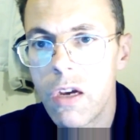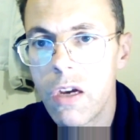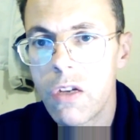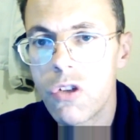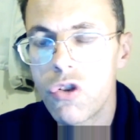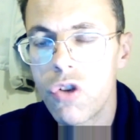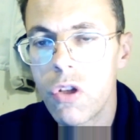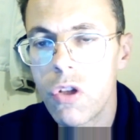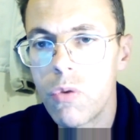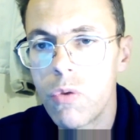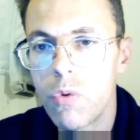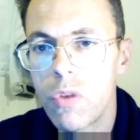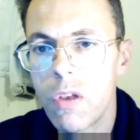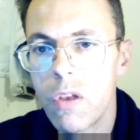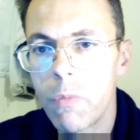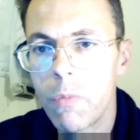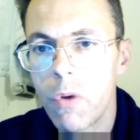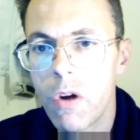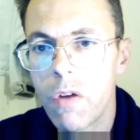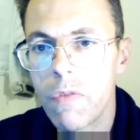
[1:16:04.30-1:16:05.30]
Andrzej Duda,
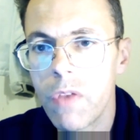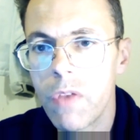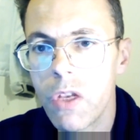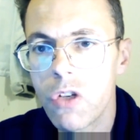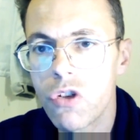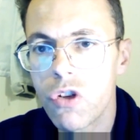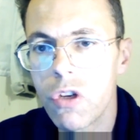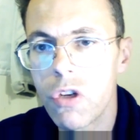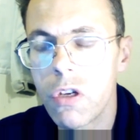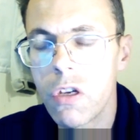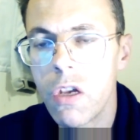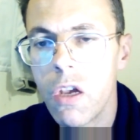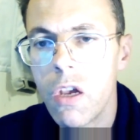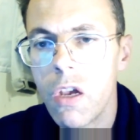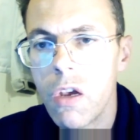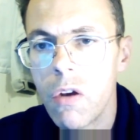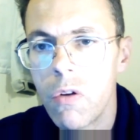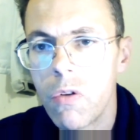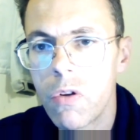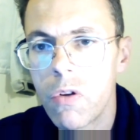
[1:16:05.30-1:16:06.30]
Morawiecki
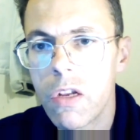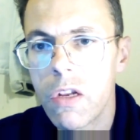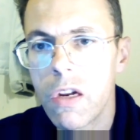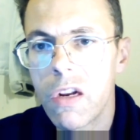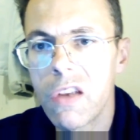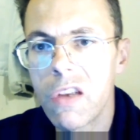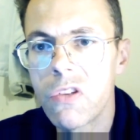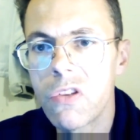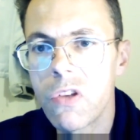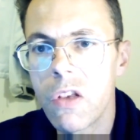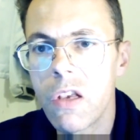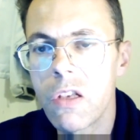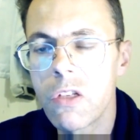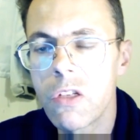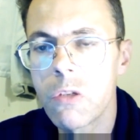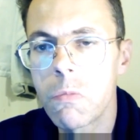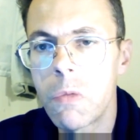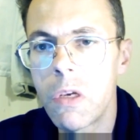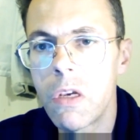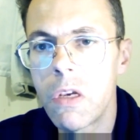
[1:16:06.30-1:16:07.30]
organized
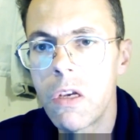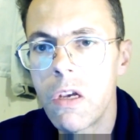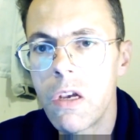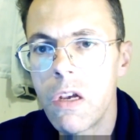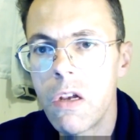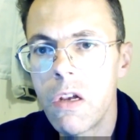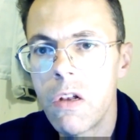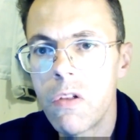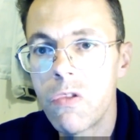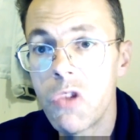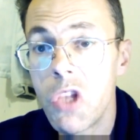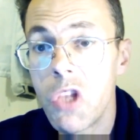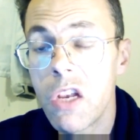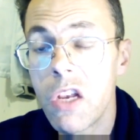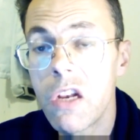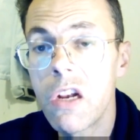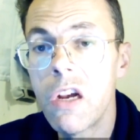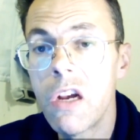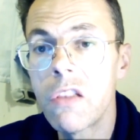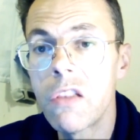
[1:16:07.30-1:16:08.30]
against me. They
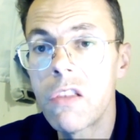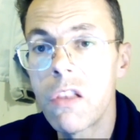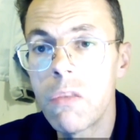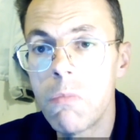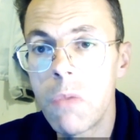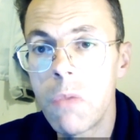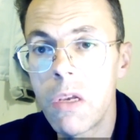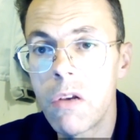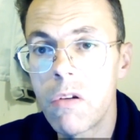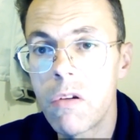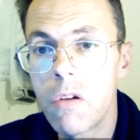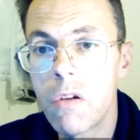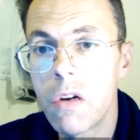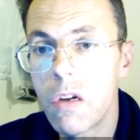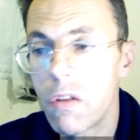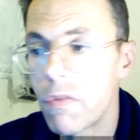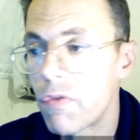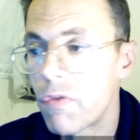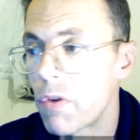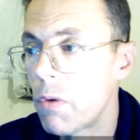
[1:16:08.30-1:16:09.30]
hunted me
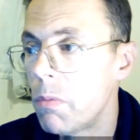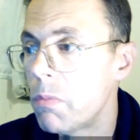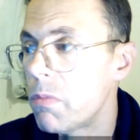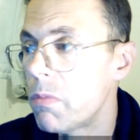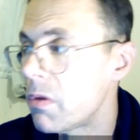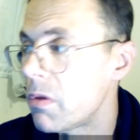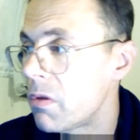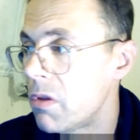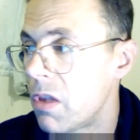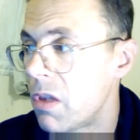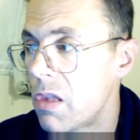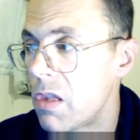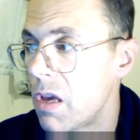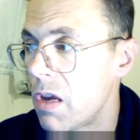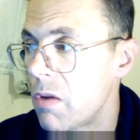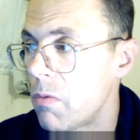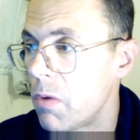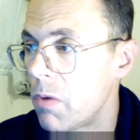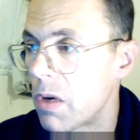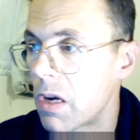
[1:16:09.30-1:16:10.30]
already from the day
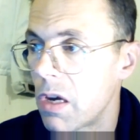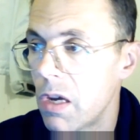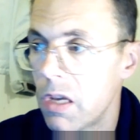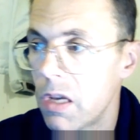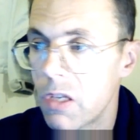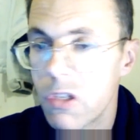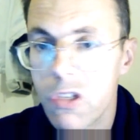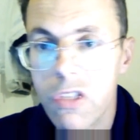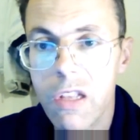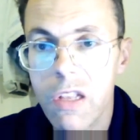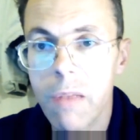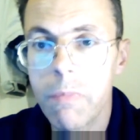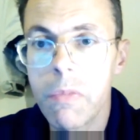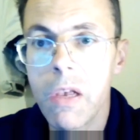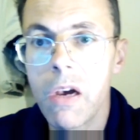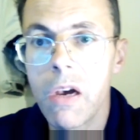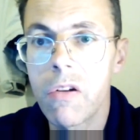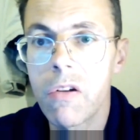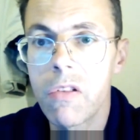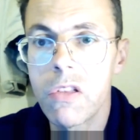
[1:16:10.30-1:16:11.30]
when I stepped
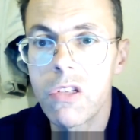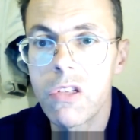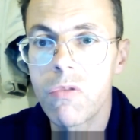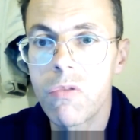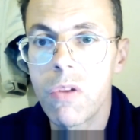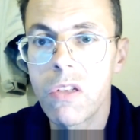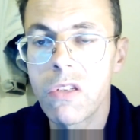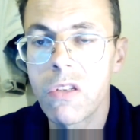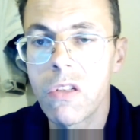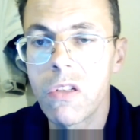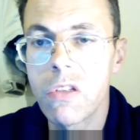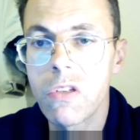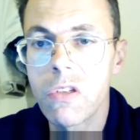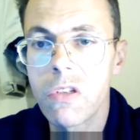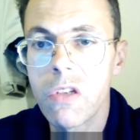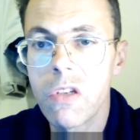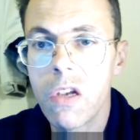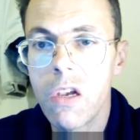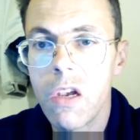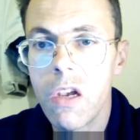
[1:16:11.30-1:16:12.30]
out of his residence.
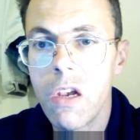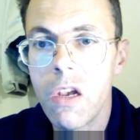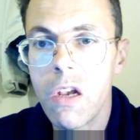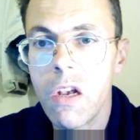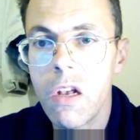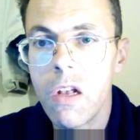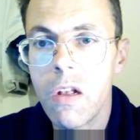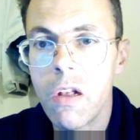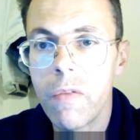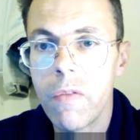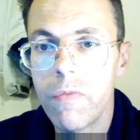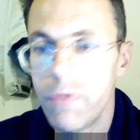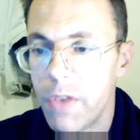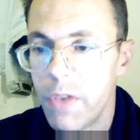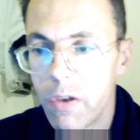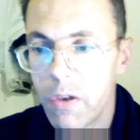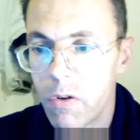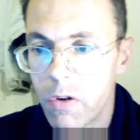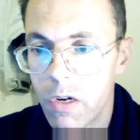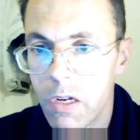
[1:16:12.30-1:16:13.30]

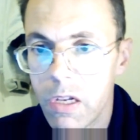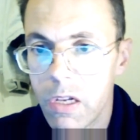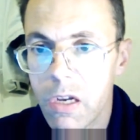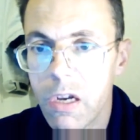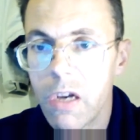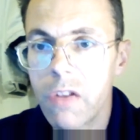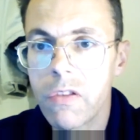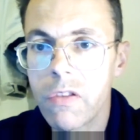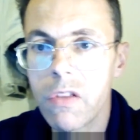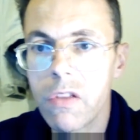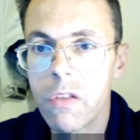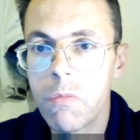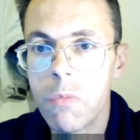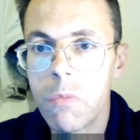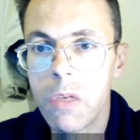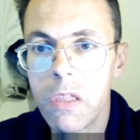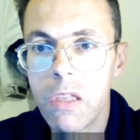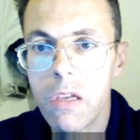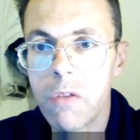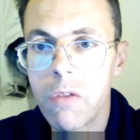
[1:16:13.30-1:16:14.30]
They already hunted
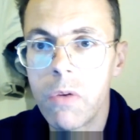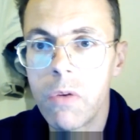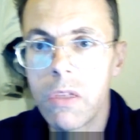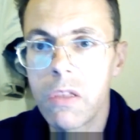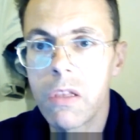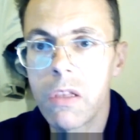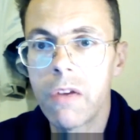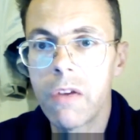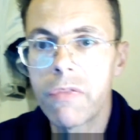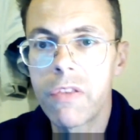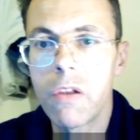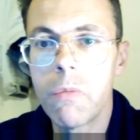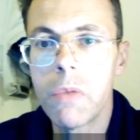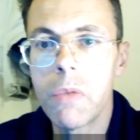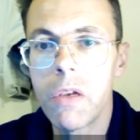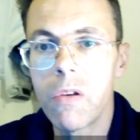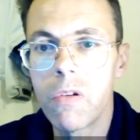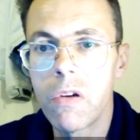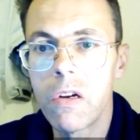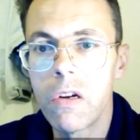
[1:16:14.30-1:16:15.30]
me. They went after me
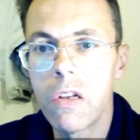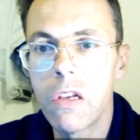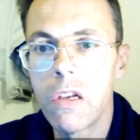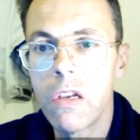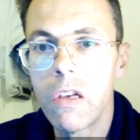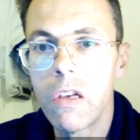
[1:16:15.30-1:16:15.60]
already.